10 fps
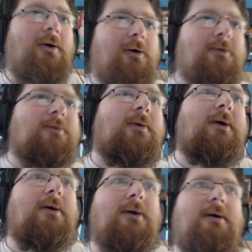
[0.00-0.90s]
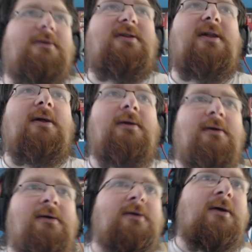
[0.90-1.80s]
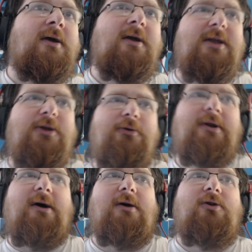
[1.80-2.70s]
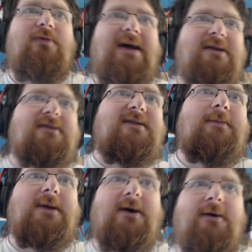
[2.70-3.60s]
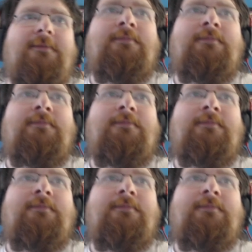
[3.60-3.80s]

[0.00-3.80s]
Onwards! Yuna, Grand Summoner.